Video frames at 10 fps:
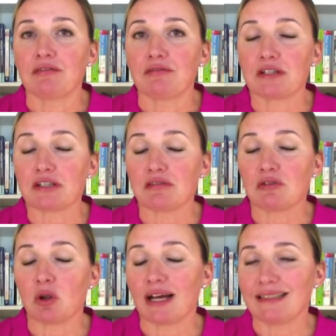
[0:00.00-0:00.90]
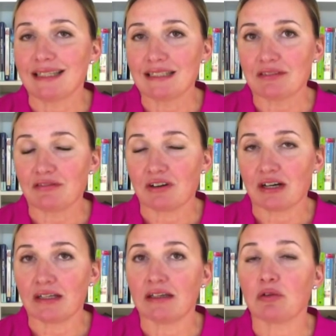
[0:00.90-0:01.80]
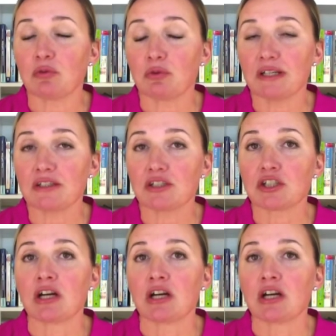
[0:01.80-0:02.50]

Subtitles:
first of all identifying which